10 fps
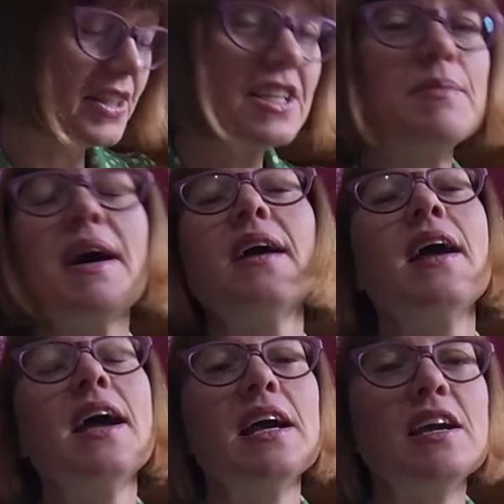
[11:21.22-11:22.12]
think about
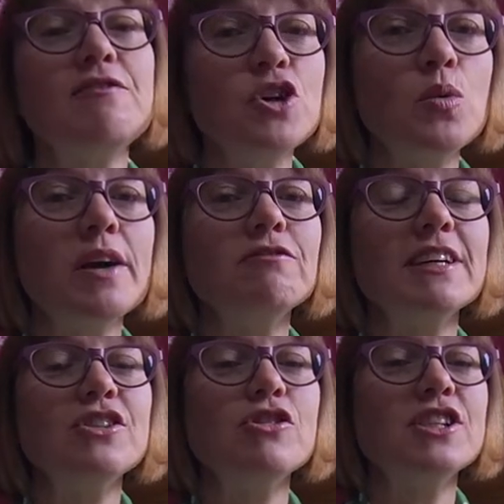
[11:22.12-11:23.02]
if you were
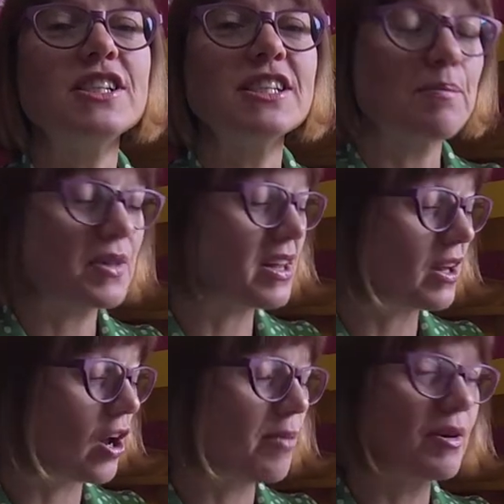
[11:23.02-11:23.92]
researching something in the
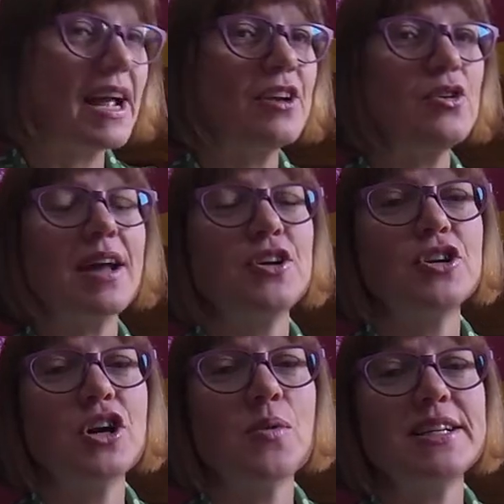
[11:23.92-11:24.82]
library and you had
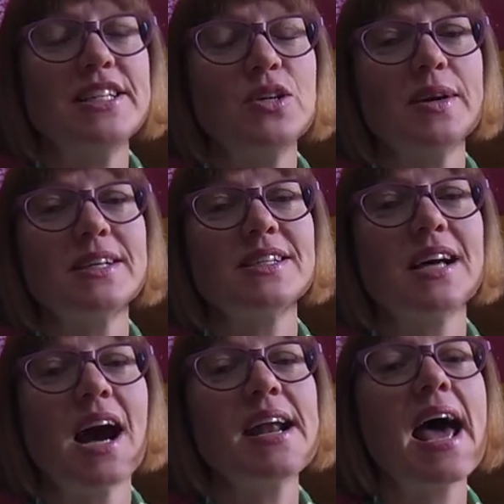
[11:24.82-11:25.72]
no idea where to
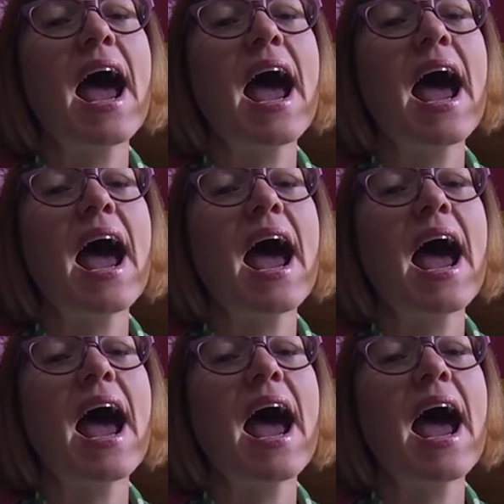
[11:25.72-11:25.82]
start,